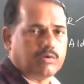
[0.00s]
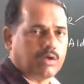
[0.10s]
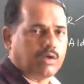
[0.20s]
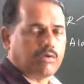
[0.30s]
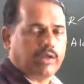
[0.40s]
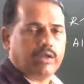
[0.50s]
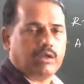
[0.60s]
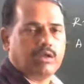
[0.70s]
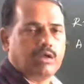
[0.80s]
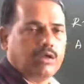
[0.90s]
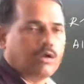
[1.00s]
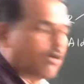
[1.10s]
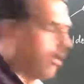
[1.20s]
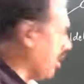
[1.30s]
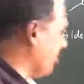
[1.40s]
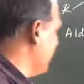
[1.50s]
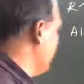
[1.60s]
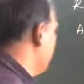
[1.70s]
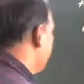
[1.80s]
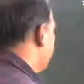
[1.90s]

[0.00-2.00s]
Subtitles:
Are you clear? Common